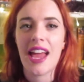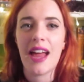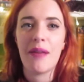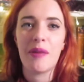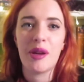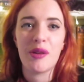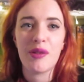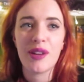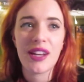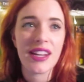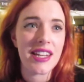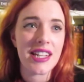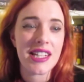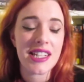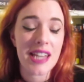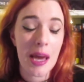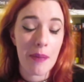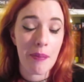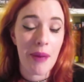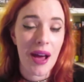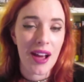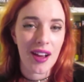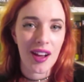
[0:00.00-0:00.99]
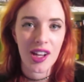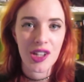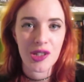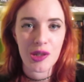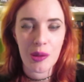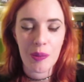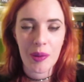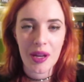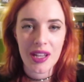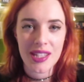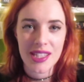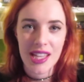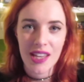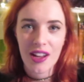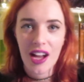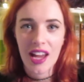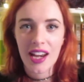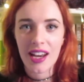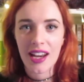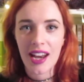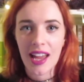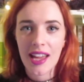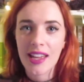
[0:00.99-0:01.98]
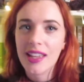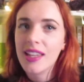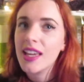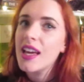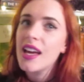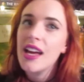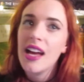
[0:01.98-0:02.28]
Um, I really need to get back onto it because I kind of like,